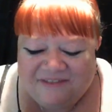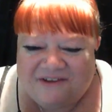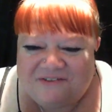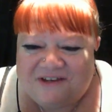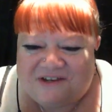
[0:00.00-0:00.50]

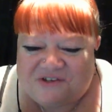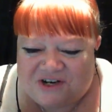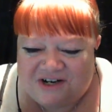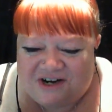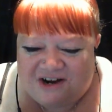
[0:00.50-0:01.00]
they
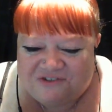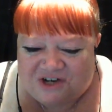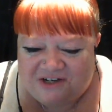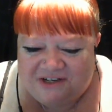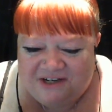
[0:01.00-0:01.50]
start off
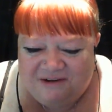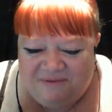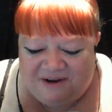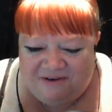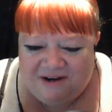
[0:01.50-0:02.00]
talking
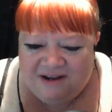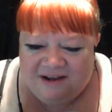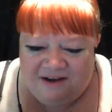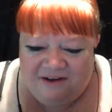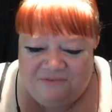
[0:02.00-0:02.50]
about,
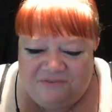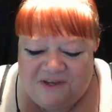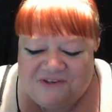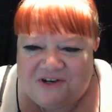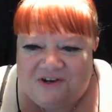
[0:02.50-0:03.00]
oh,
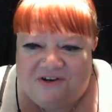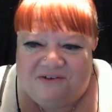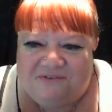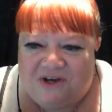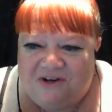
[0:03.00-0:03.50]
these
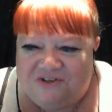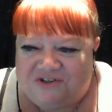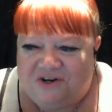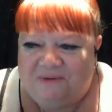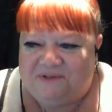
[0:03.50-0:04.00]
are Donald
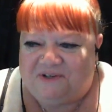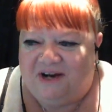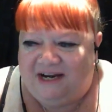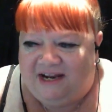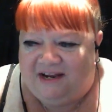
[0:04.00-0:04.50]
Trump's
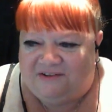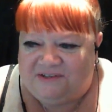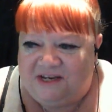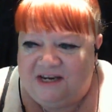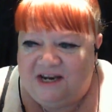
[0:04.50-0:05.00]
great aunts.
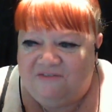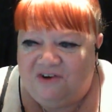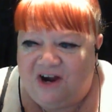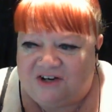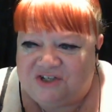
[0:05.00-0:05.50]
He never
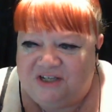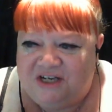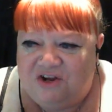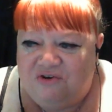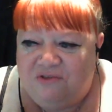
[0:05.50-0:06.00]
actually
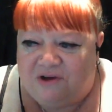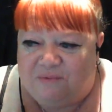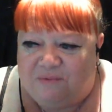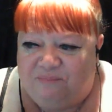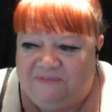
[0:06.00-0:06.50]
knew
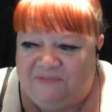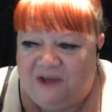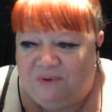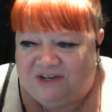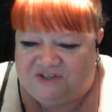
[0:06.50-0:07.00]
them, but
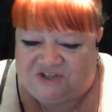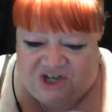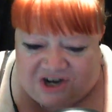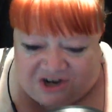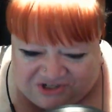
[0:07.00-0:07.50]
they went to
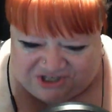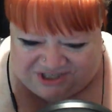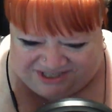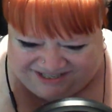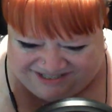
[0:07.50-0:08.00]
church.